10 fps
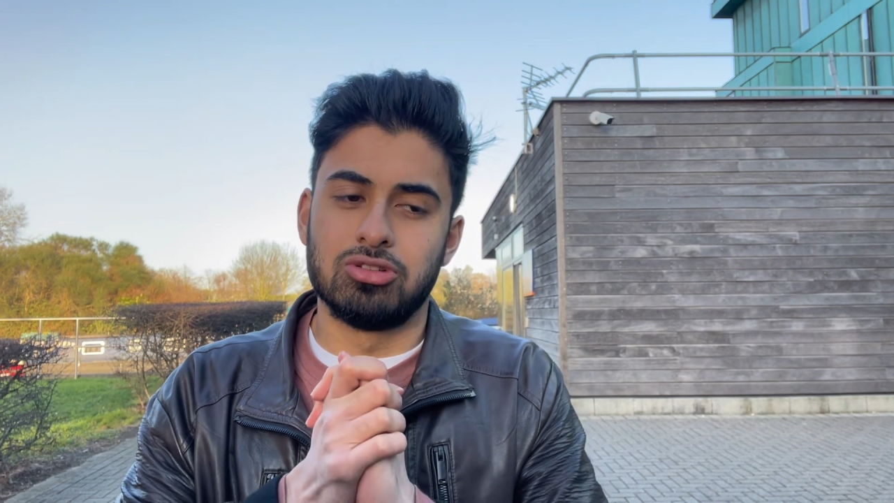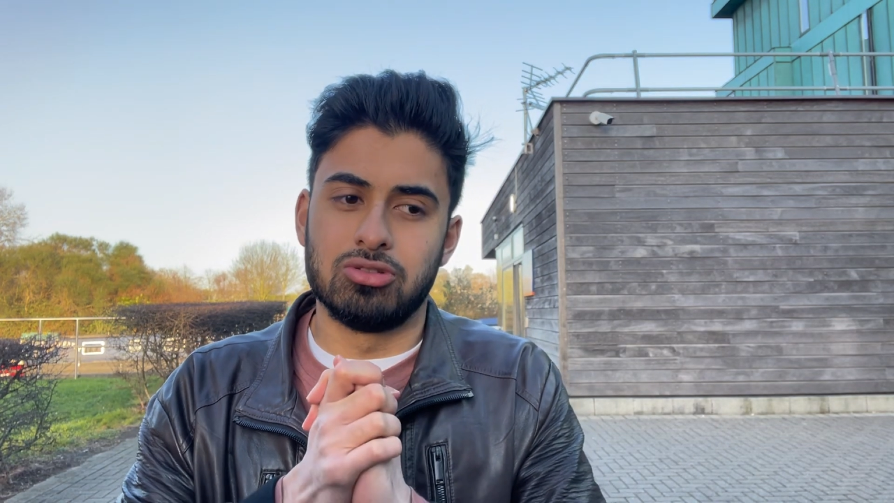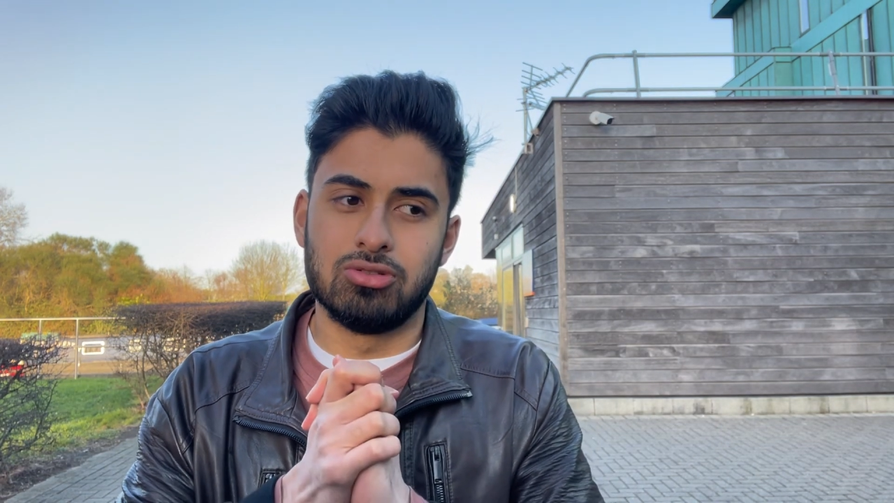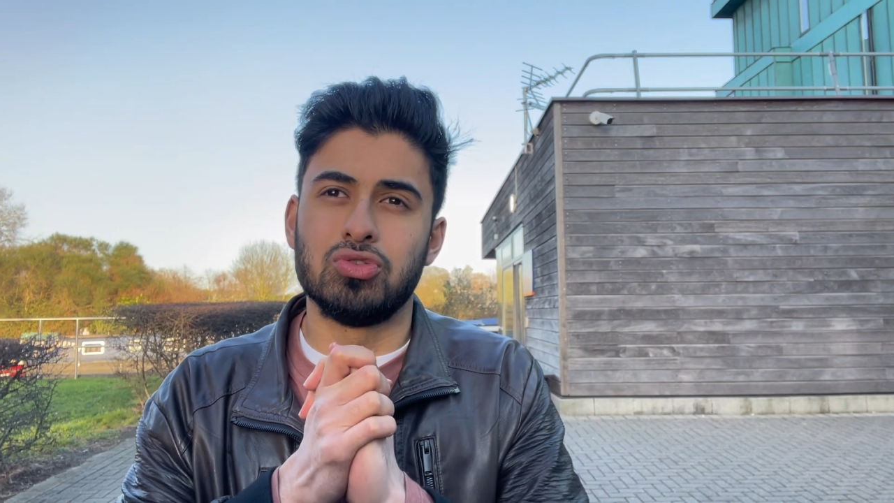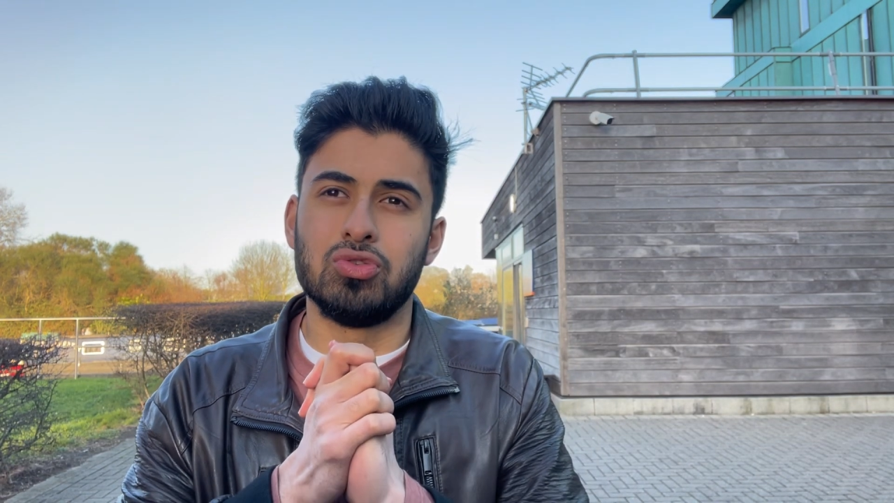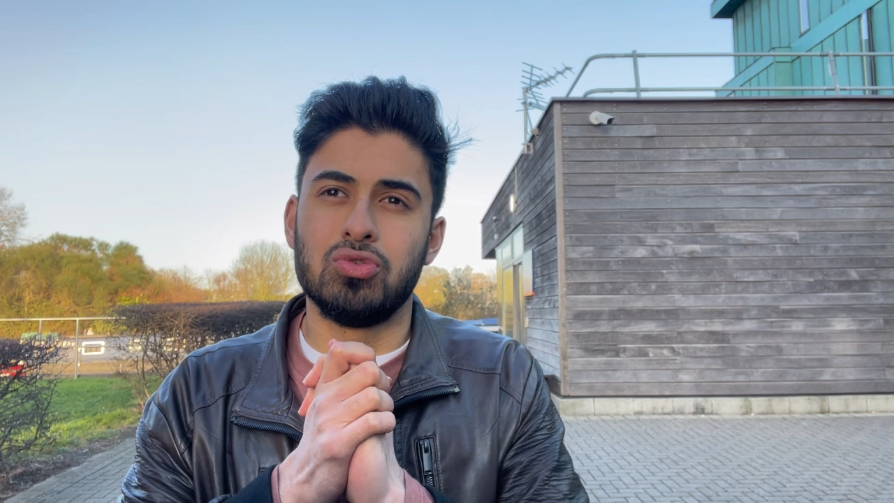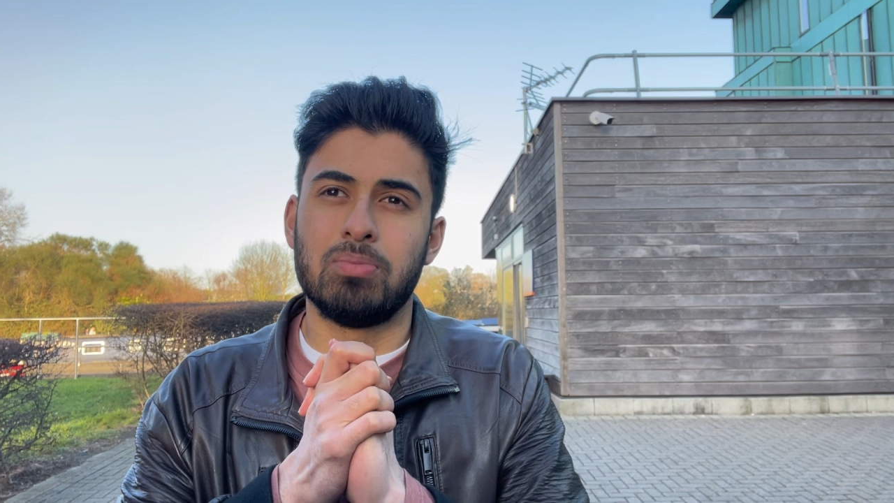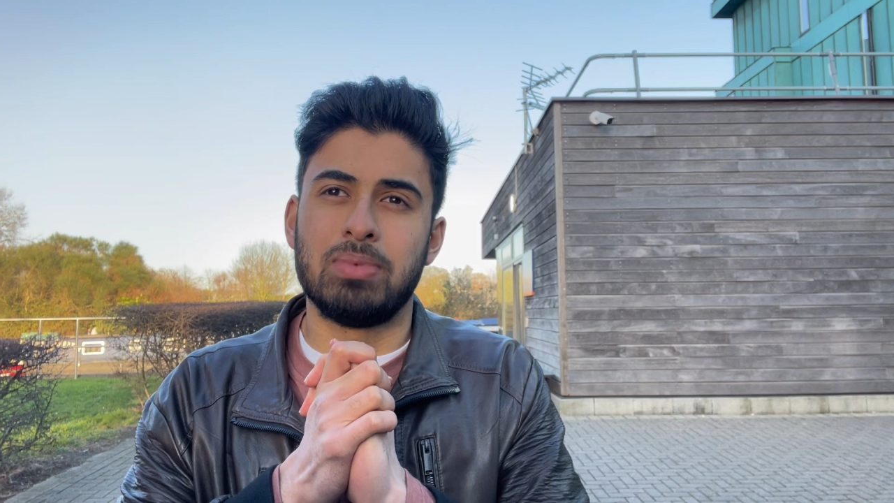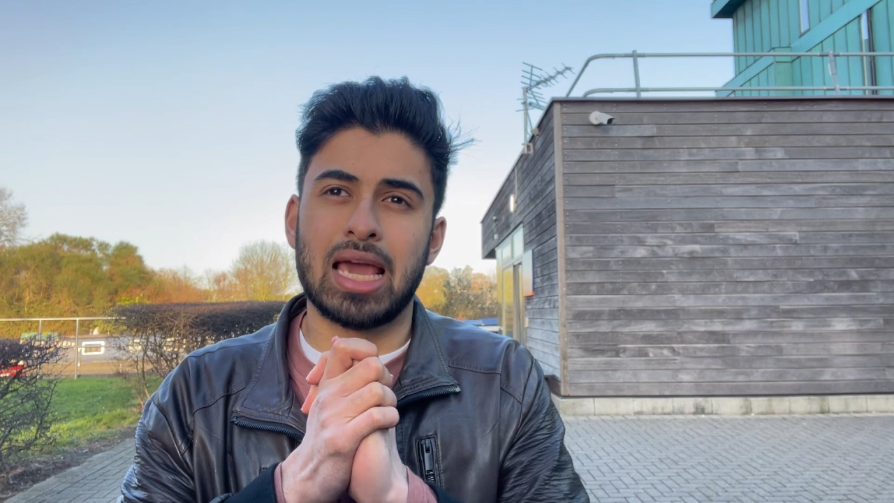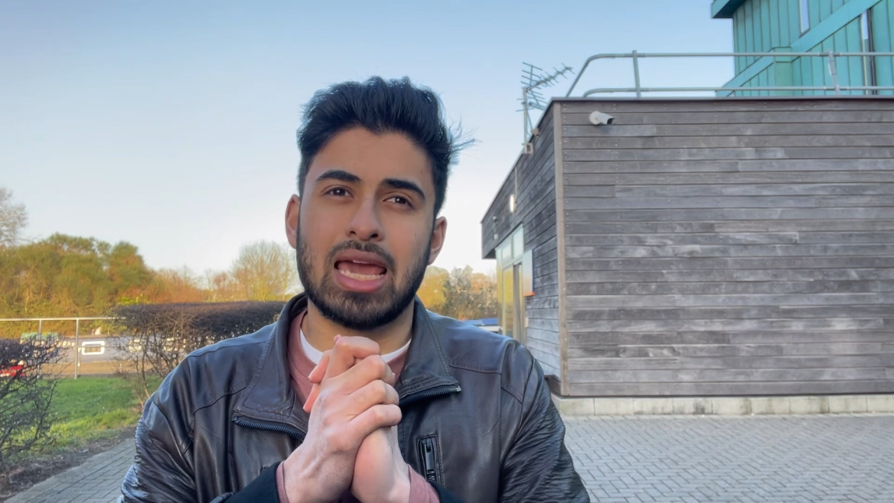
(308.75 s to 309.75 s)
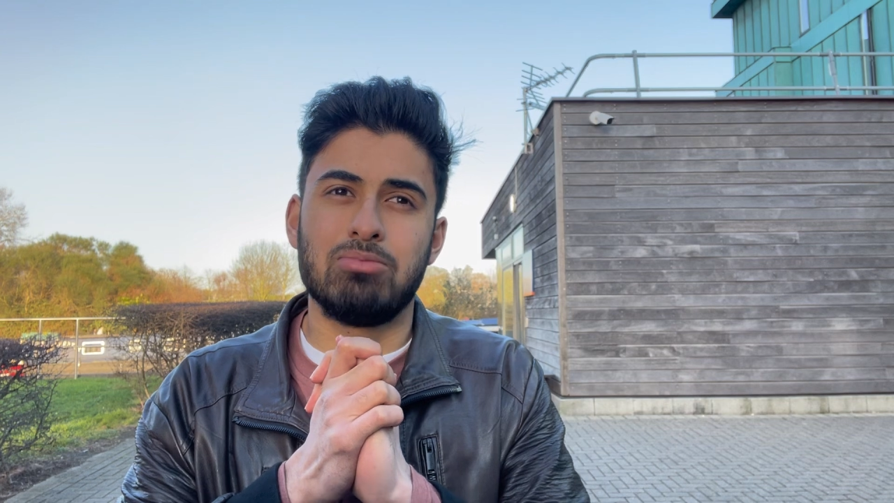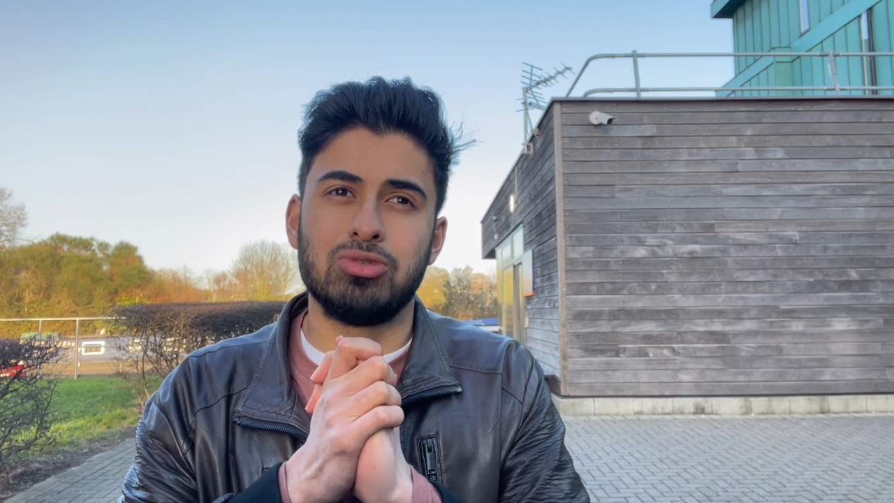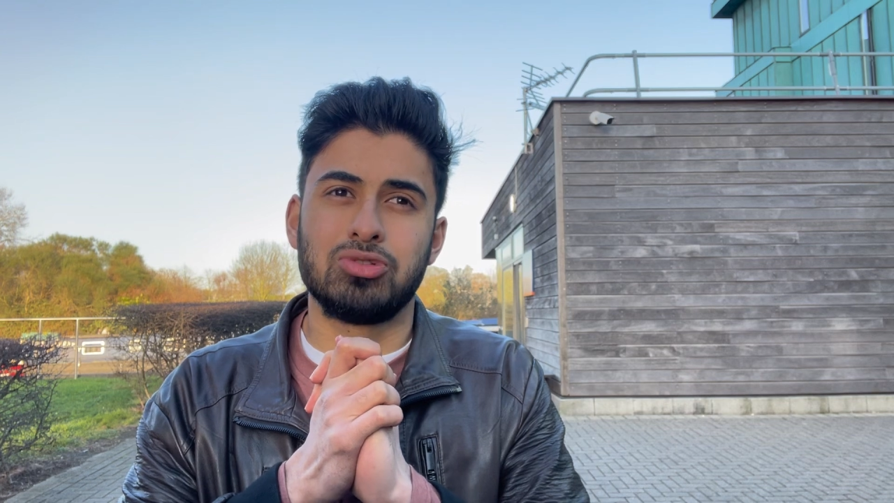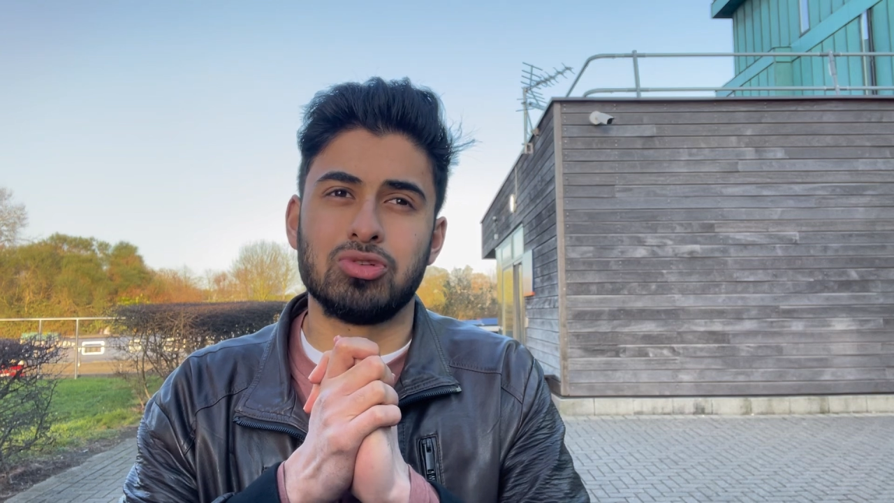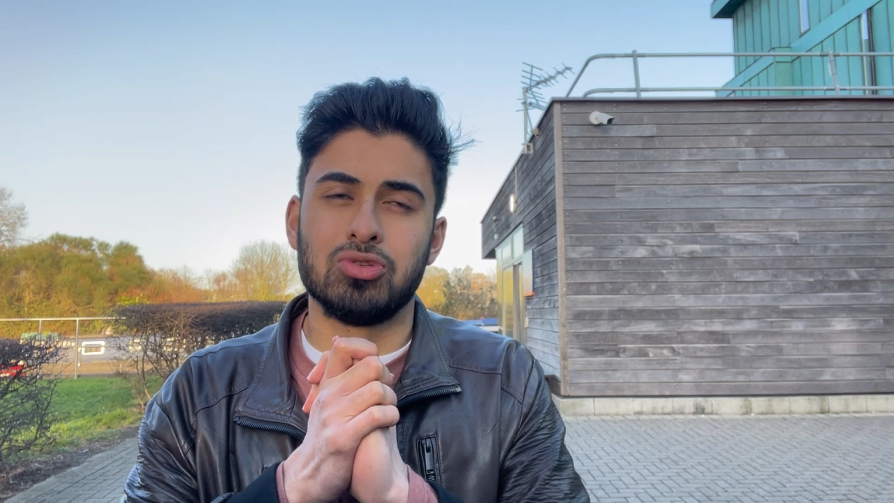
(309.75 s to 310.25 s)
to be
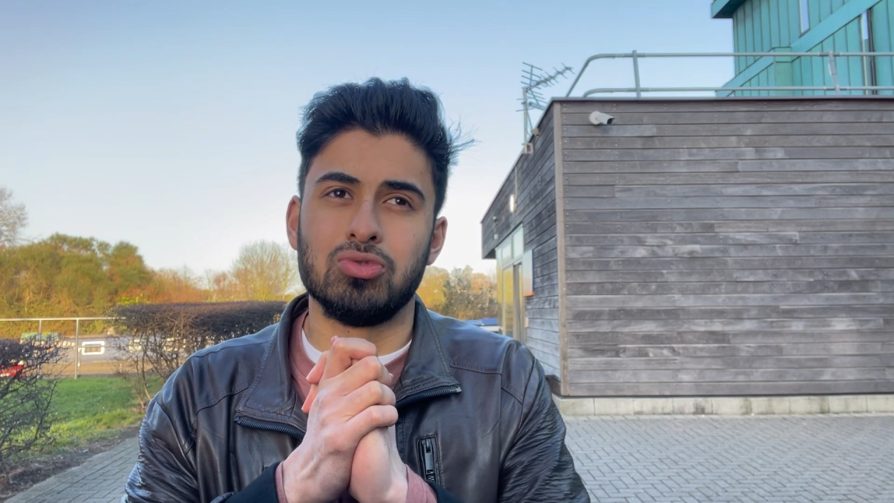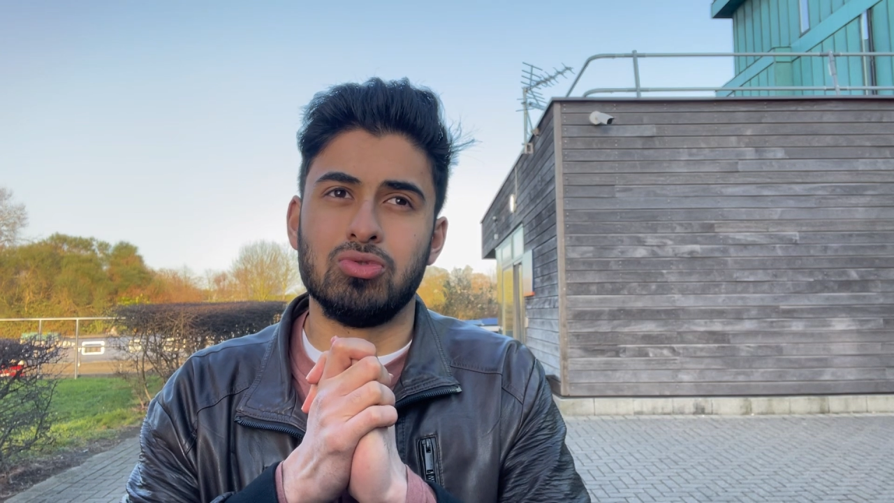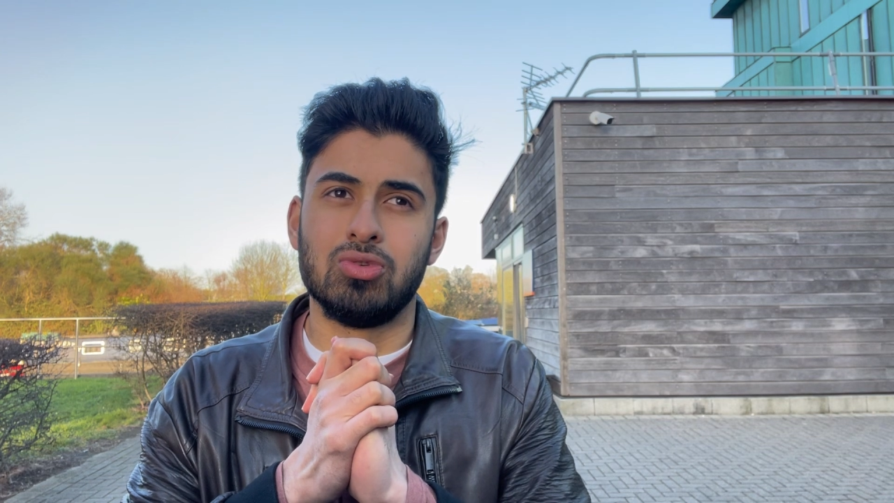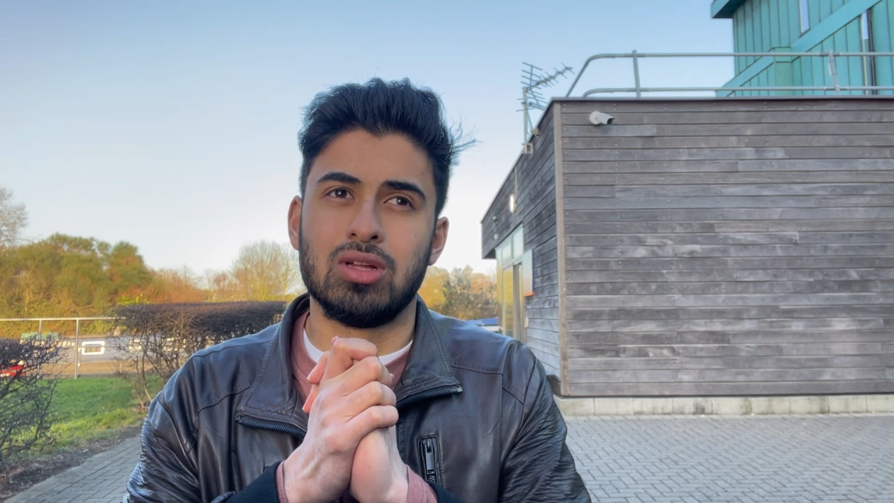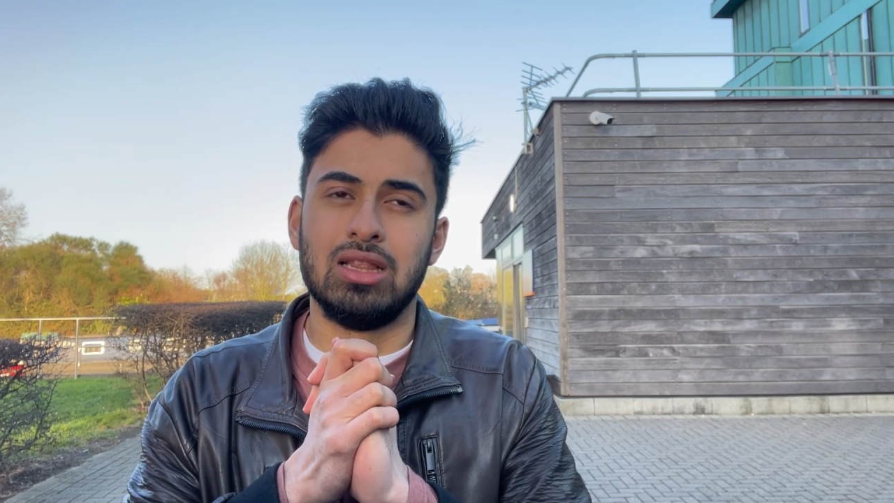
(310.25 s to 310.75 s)
able to